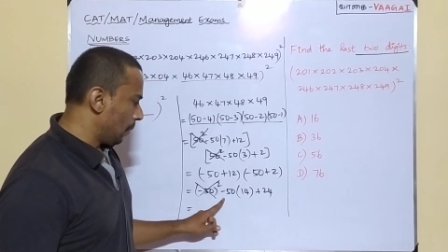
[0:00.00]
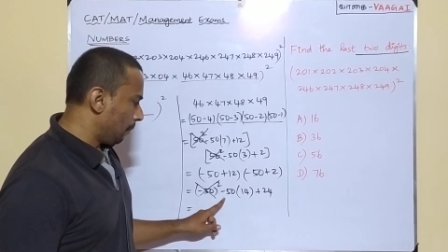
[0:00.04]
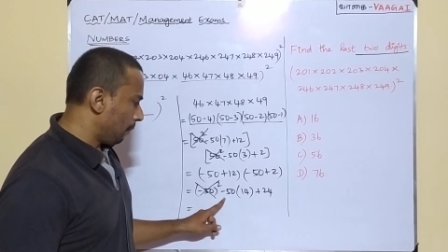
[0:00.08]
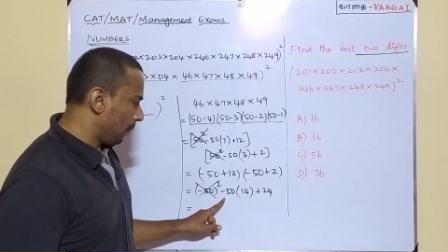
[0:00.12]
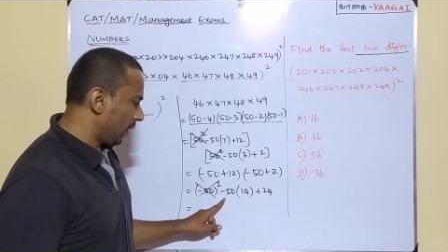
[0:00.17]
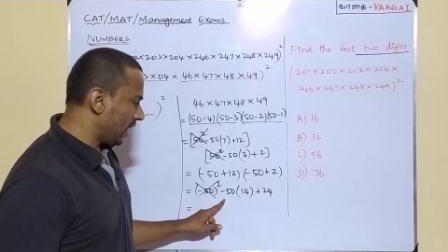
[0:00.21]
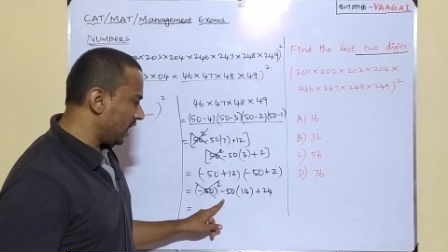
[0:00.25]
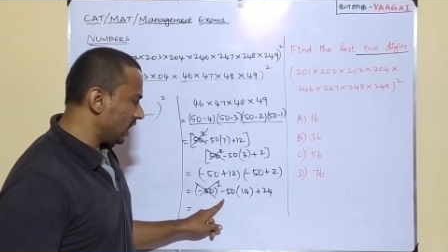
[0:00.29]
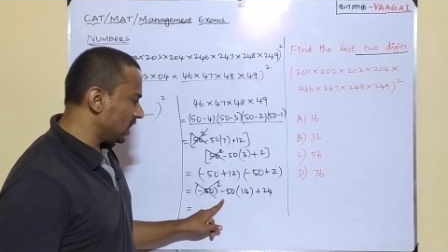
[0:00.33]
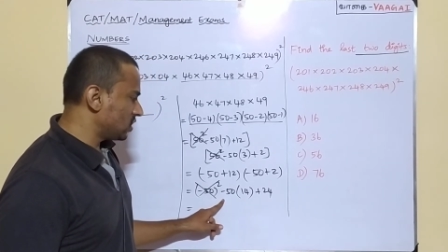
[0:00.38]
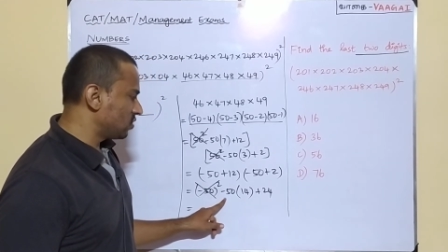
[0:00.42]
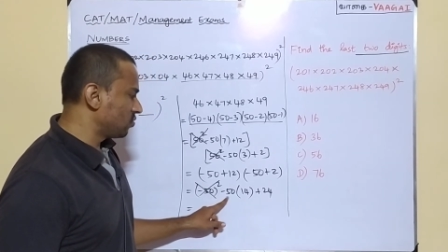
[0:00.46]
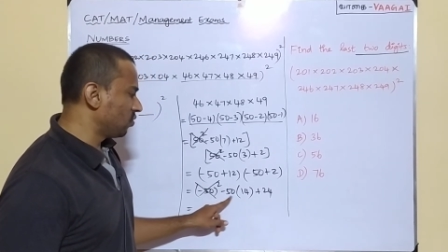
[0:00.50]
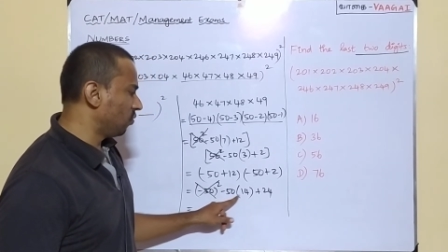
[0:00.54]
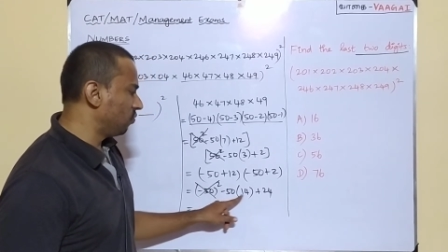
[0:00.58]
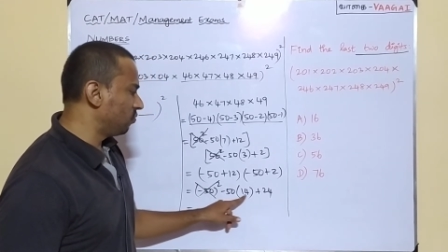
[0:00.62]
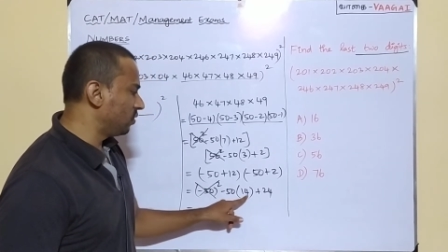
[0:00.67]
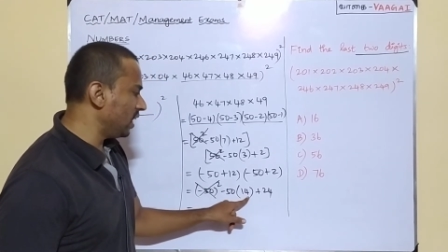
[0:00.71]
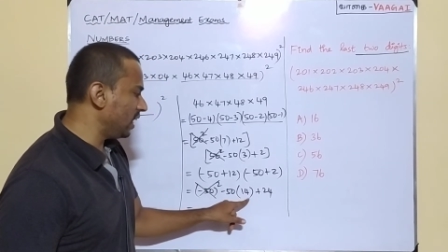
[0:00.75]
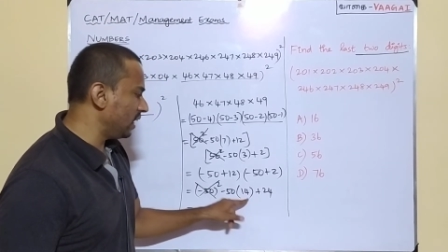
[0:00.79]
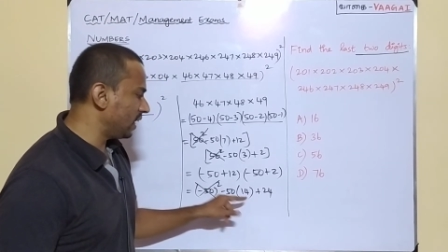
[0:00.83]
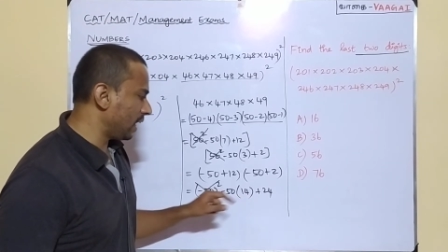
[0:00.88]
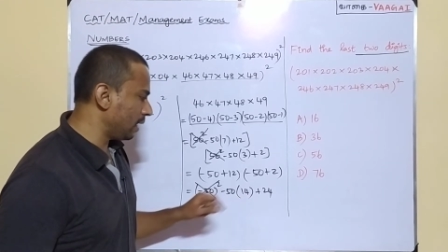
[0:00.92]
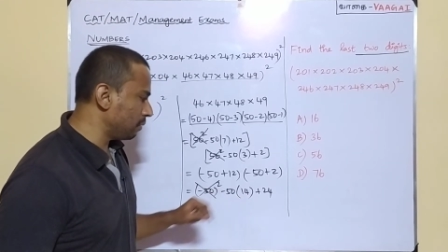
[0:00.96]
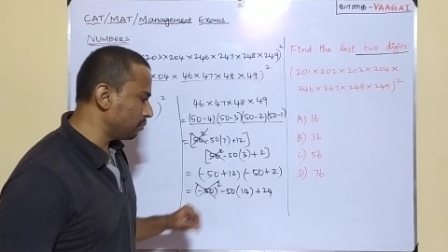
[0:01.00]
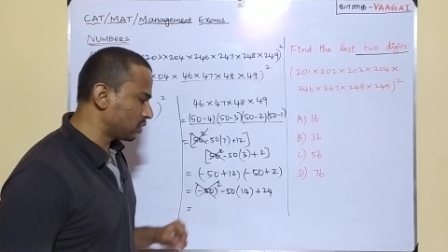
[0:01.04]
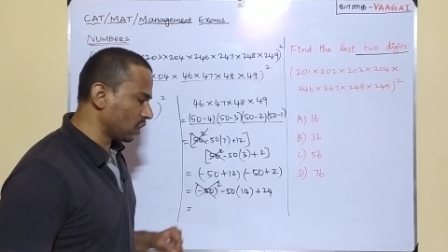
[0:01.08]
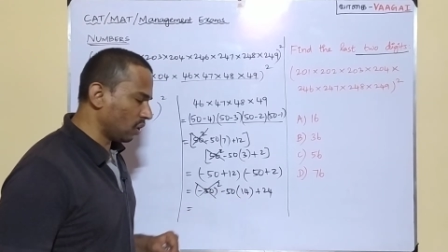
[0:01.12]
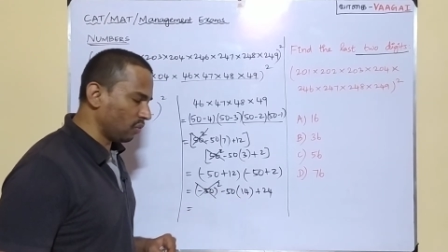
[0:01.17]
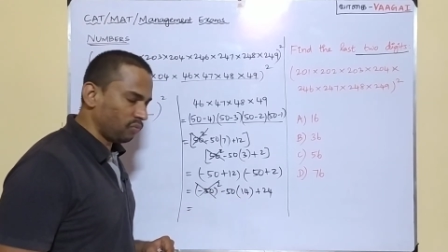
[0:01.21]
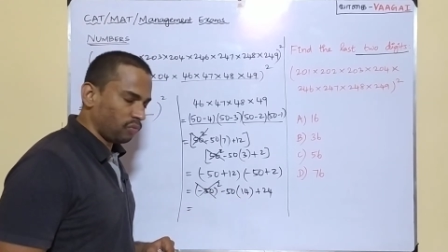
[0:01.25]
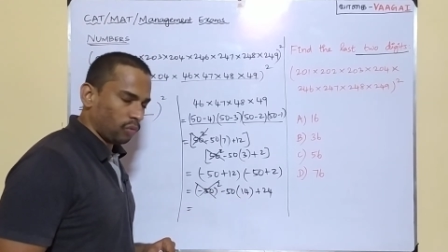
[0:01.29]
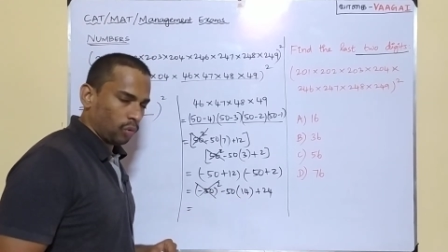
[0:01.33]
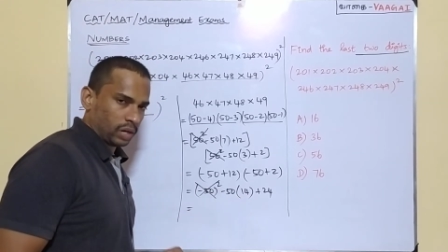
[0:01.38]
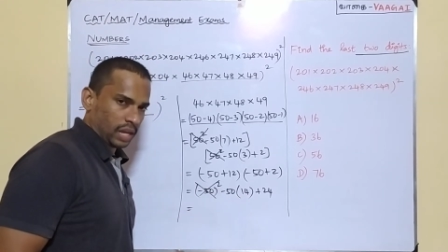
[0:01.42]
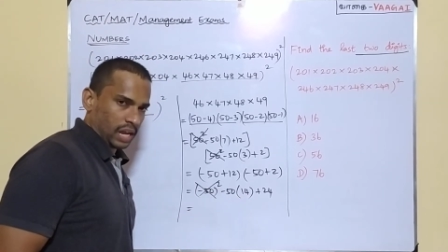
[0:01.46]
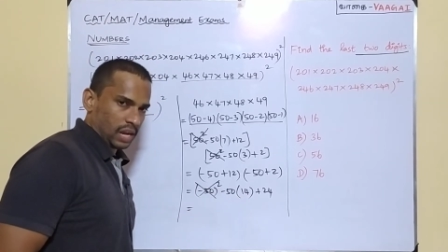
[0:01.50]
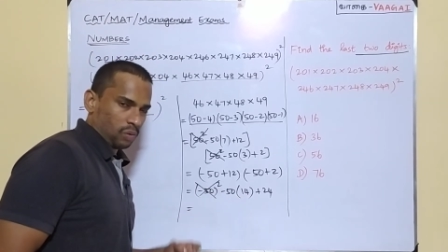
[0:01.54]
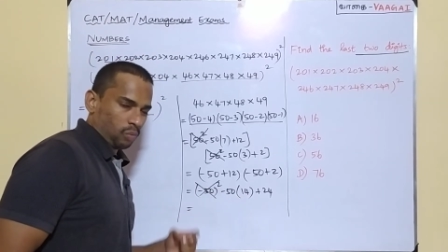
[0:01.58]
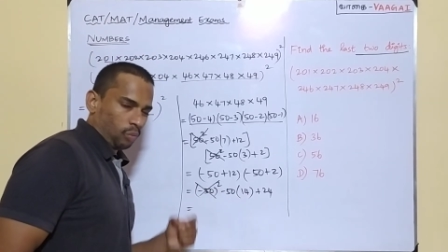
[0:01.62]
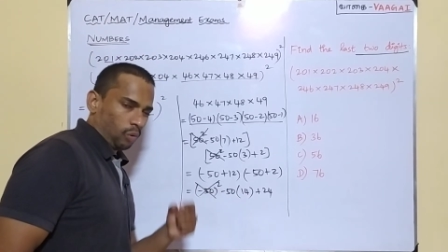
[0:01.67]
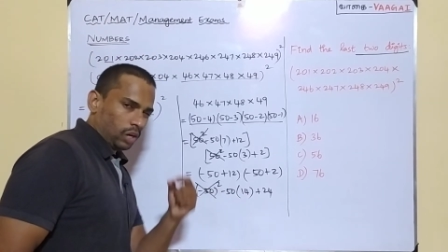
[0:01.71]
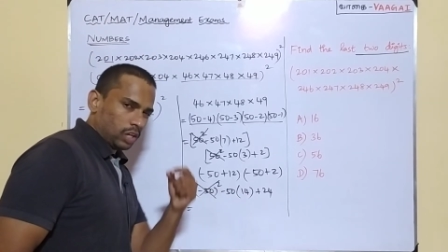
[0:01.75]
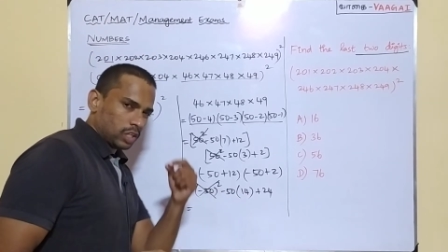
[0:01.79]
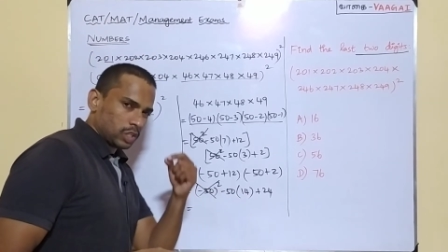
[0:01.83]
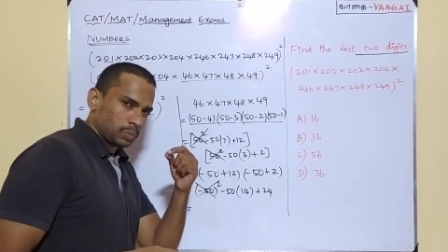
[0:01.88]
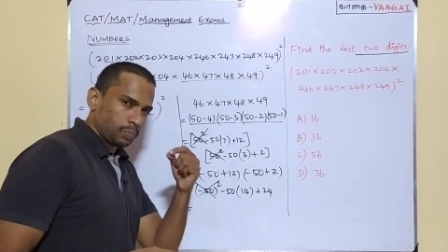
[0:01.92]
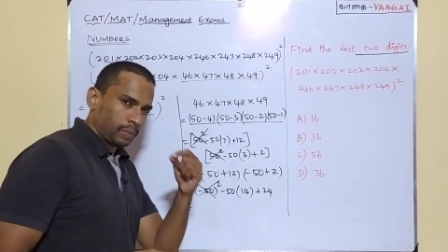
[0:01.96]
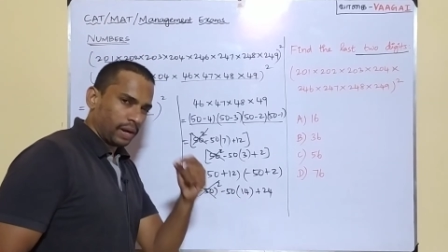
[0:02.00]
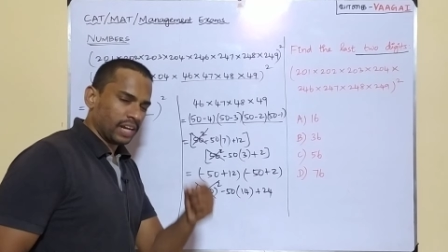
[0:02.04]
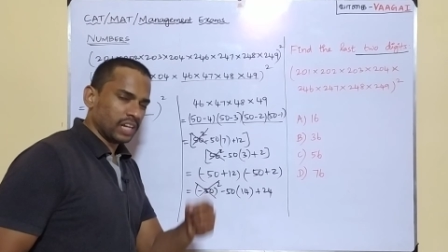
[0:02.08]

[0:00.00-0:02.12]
minus 50 times of 14 what is